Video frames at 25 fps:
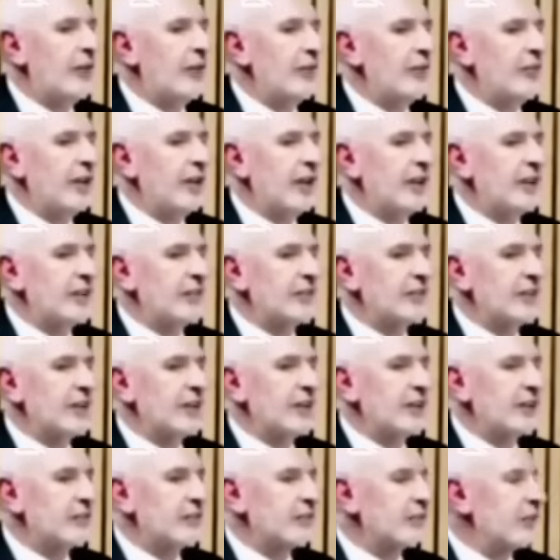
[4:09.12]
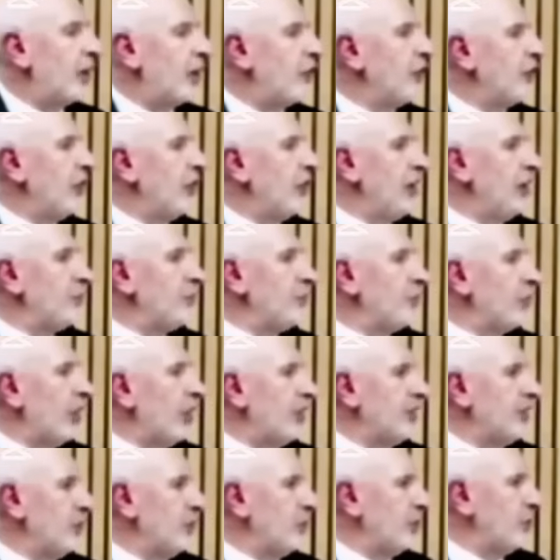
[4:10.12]
a ruling
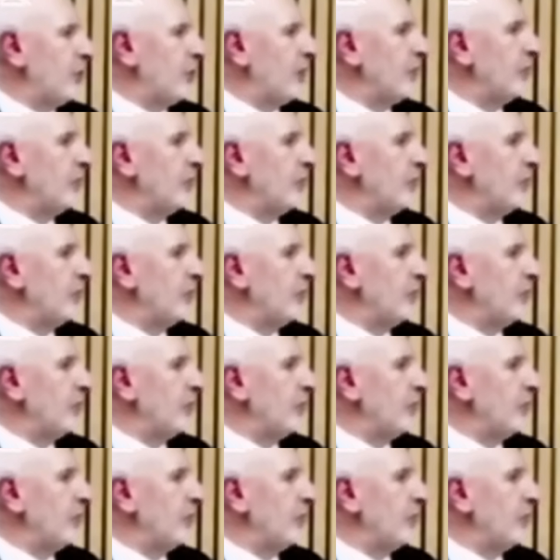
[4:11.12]
party with a